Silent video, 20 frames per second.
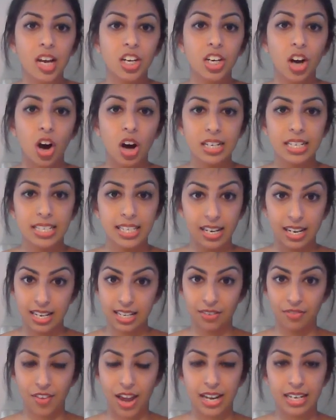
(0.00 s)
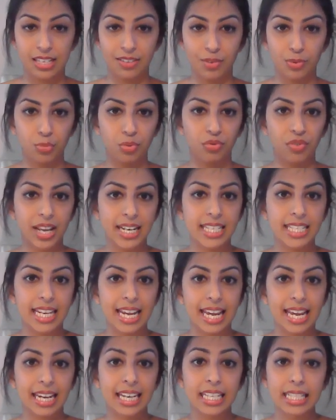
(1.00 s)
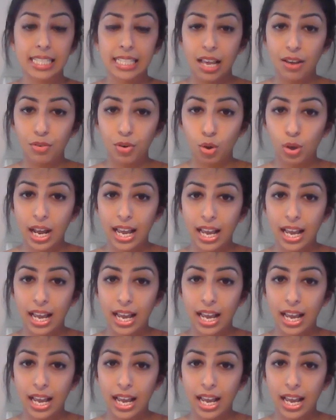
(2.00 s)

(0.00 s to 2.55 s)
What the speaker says: Gardasil is effective in preventing cervical